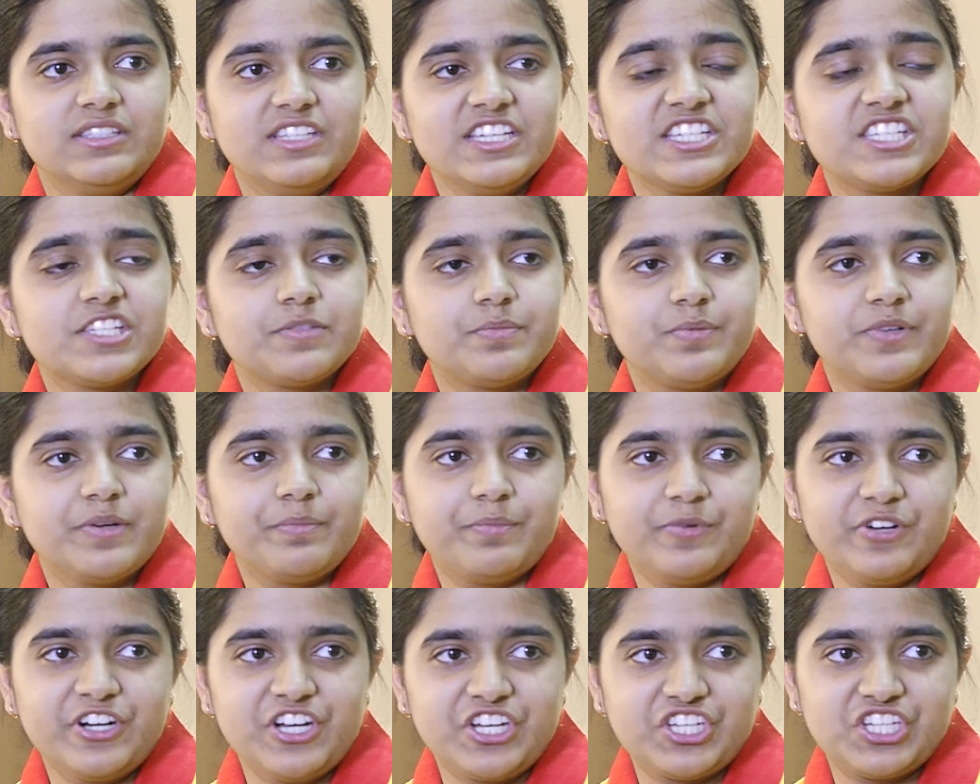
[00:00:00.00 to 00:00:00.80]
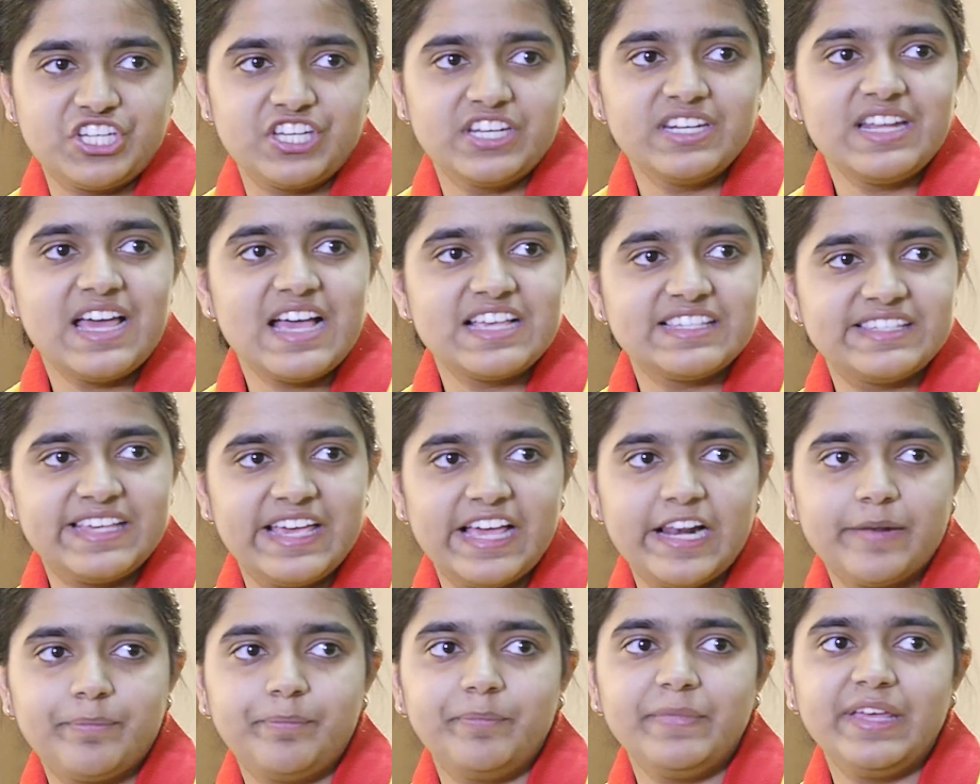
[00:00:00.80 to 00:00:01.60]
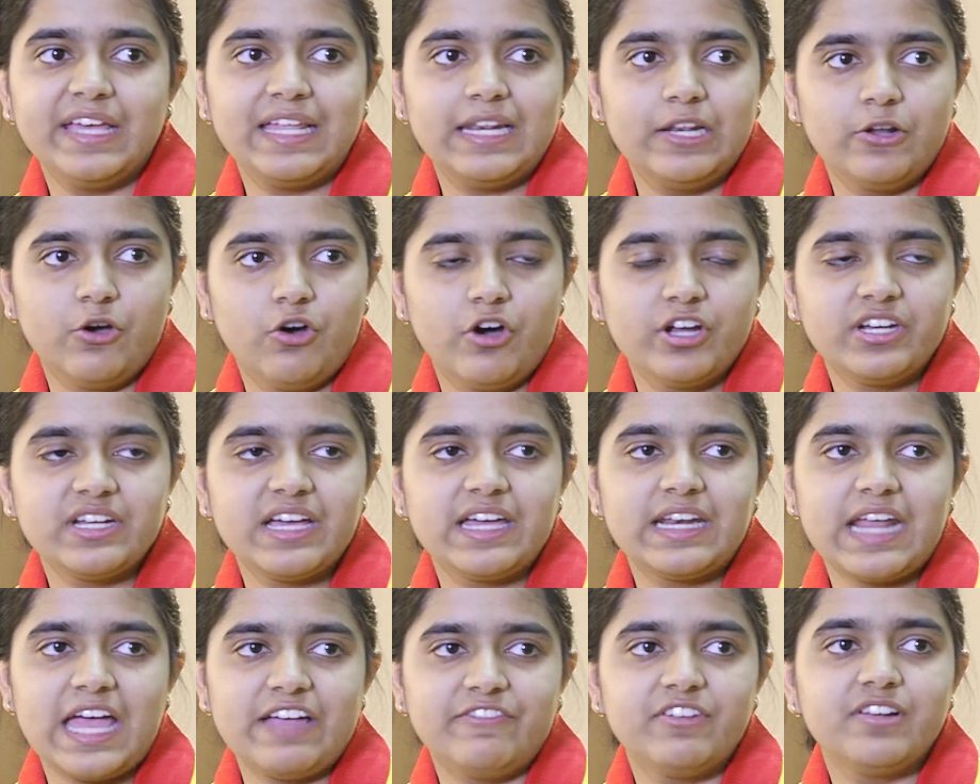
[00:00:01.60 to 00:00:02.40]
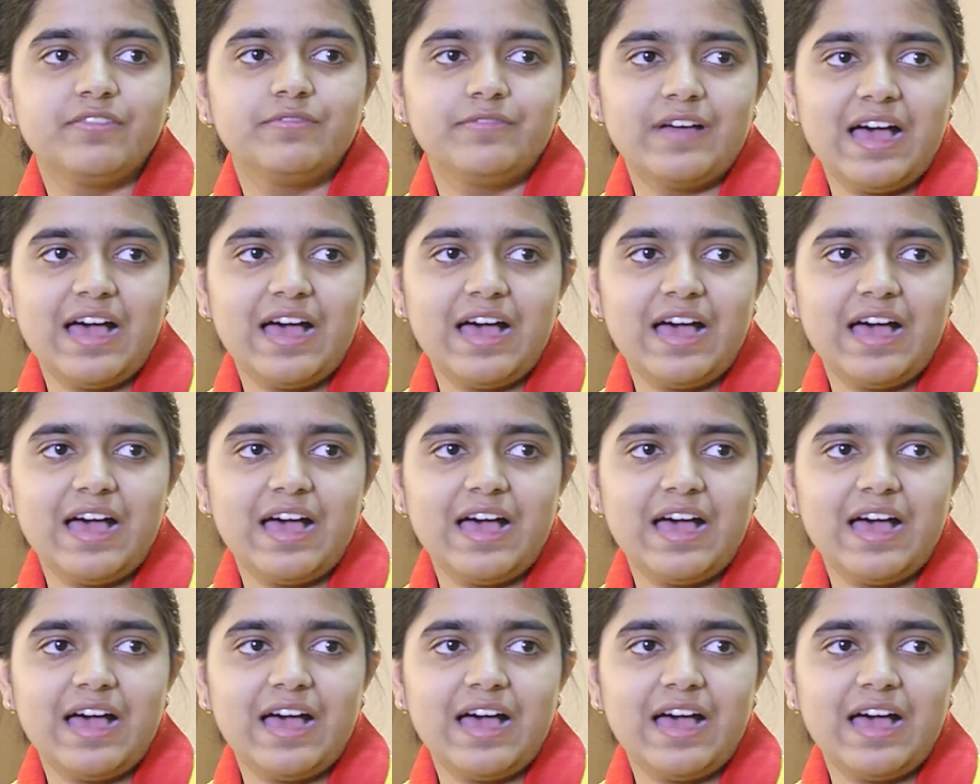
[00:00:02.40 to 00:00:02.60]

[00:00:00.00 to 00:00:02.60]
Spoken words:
This preparation has helped me a lot and I will